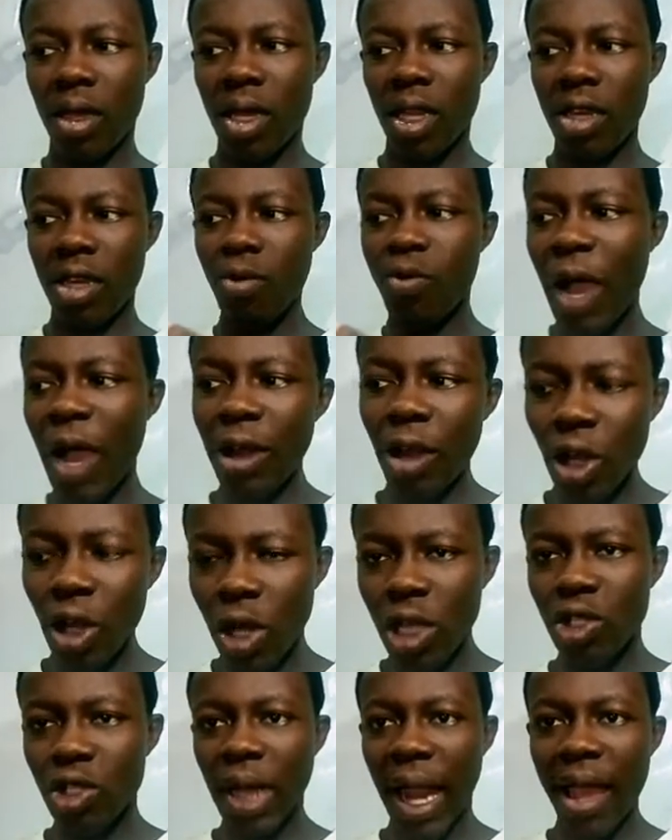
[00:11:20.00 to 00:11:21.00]
people are not
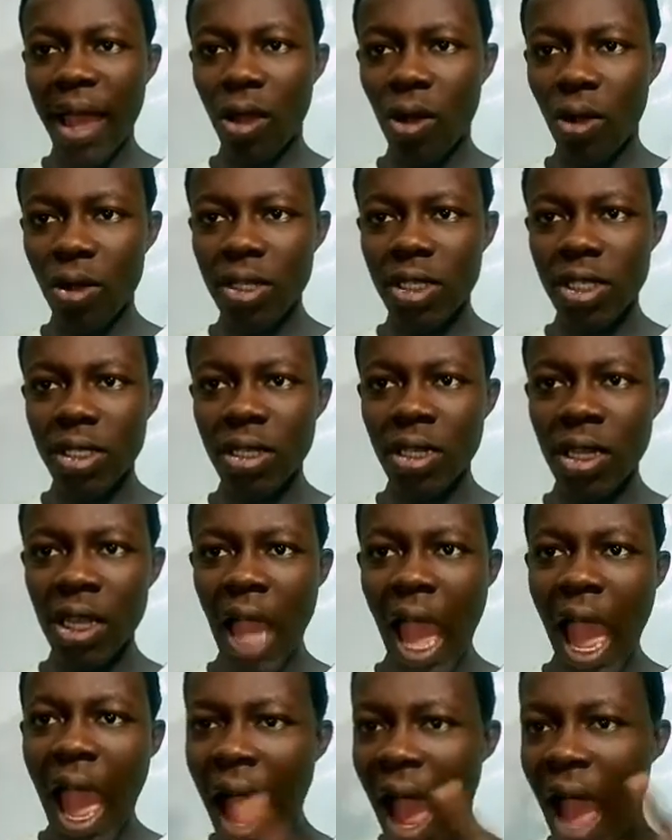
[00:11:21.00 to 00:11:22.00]
going to like us,
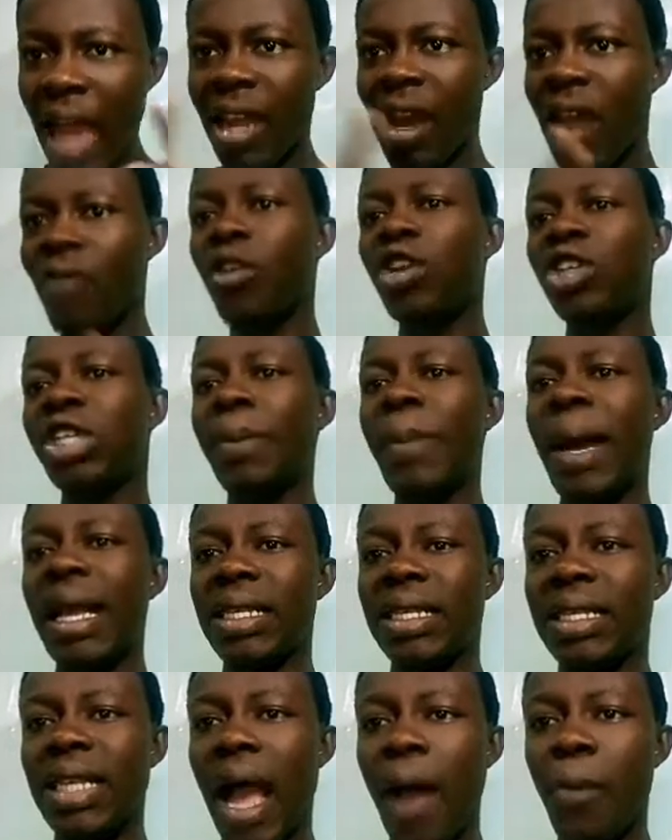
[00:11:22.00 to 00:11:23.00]
and revolution might
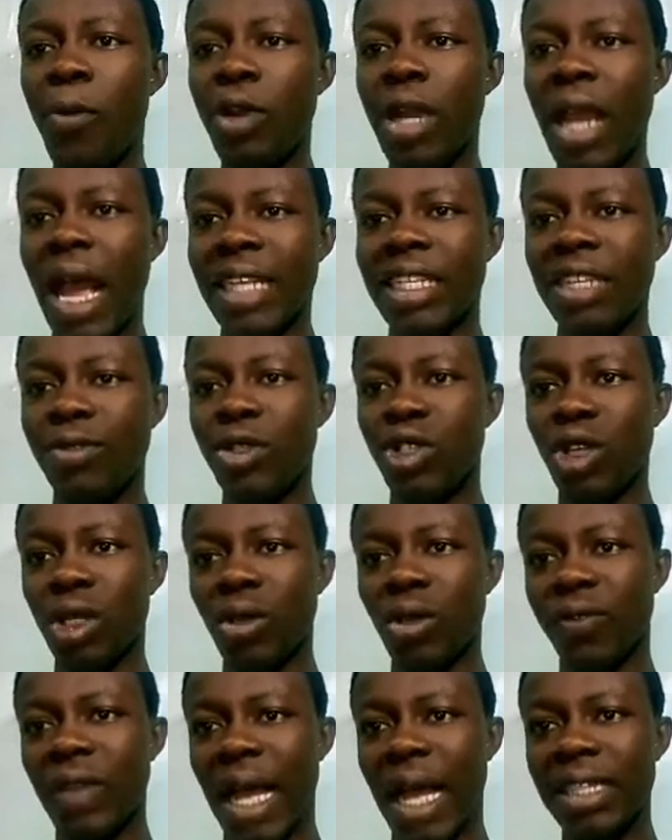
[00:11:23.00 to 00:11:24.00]
happen as a result
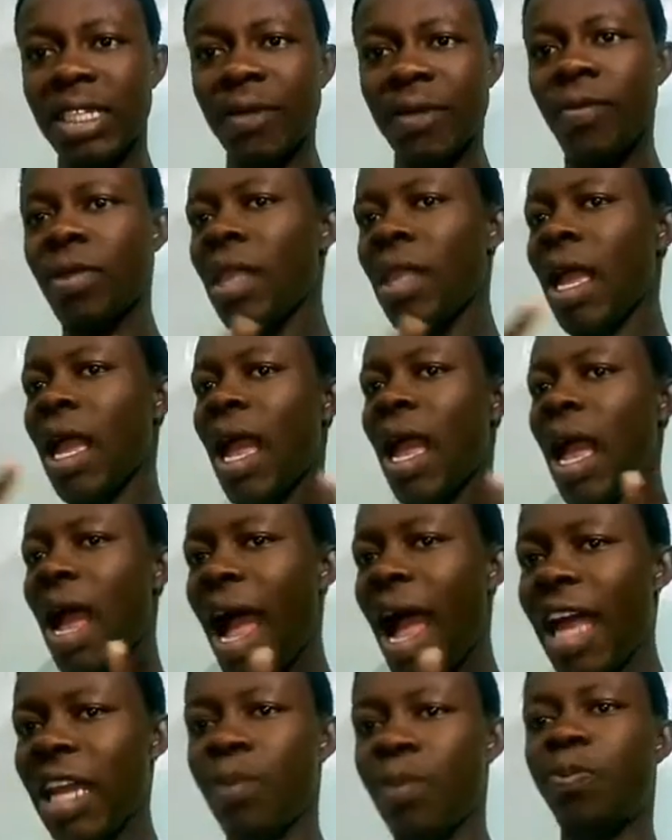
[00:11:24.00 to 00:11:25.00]
of that,
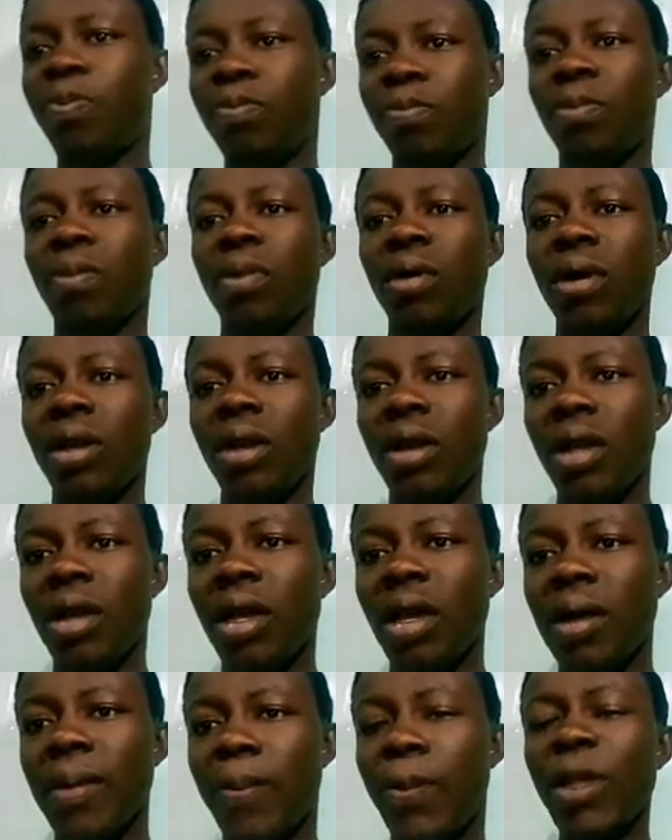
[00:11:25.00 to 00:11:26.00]
and
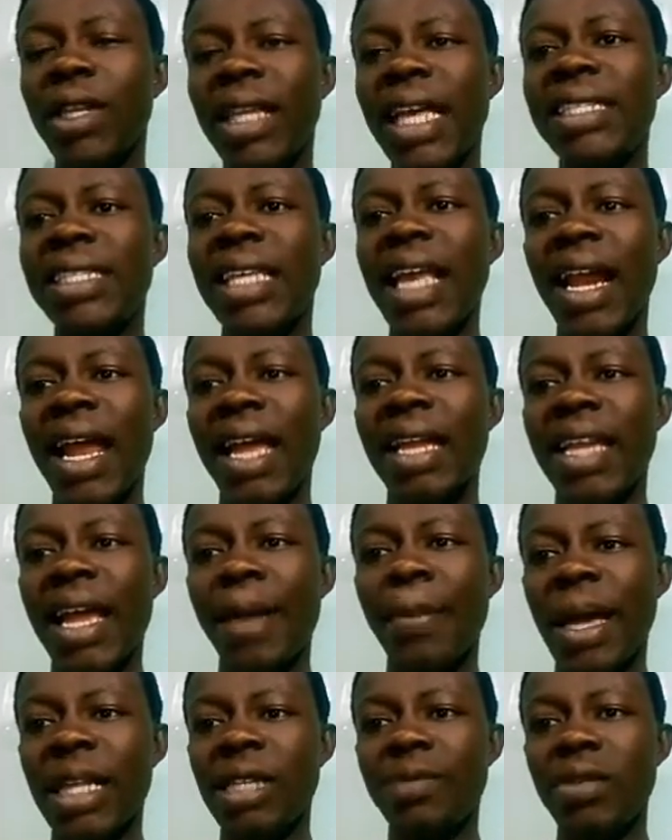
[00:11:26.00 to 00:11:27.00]
protest here and there
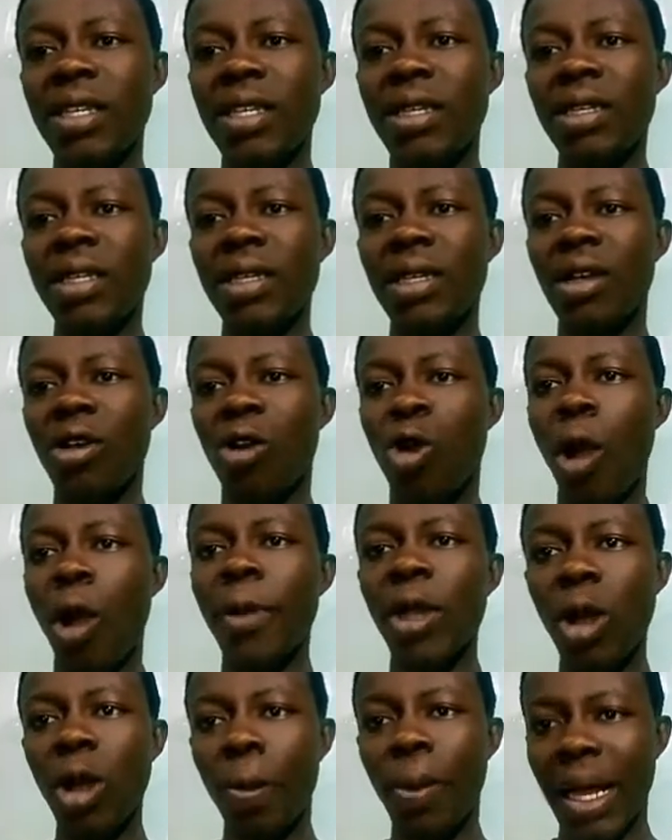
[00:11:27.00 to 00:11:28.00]
might be
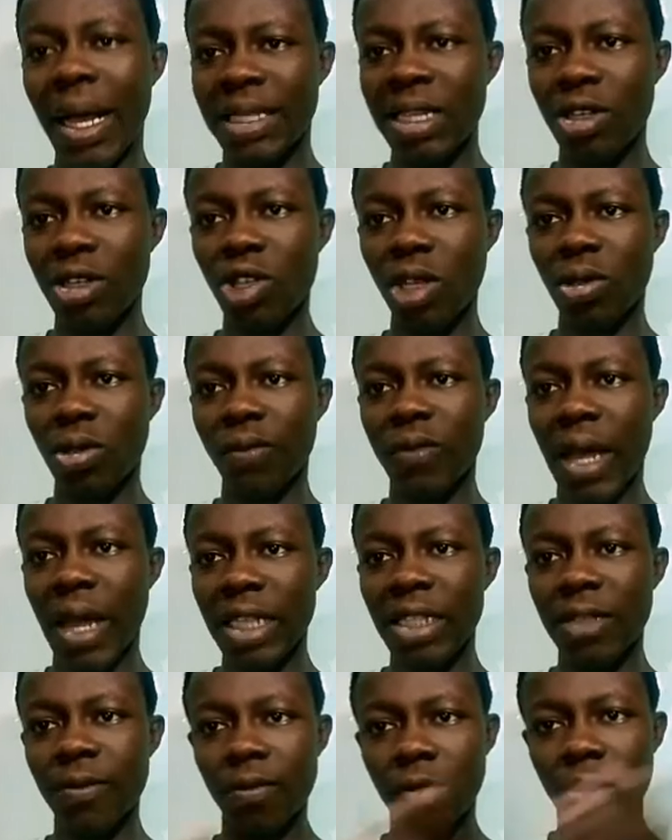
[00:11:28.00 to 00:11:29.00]
coming up as a result of
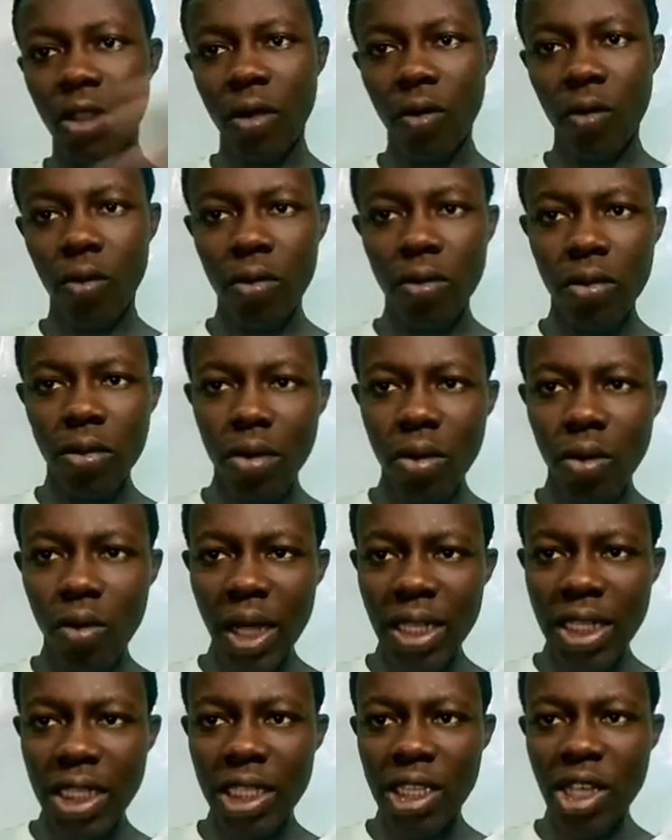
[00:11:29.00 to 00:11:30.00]
that.
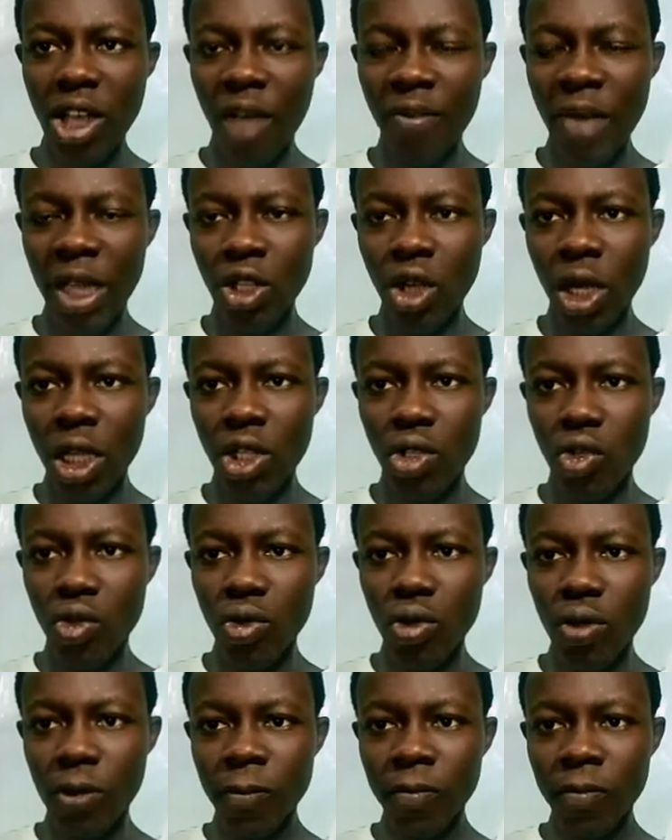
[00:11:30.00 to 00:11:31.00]
What is the government going to do?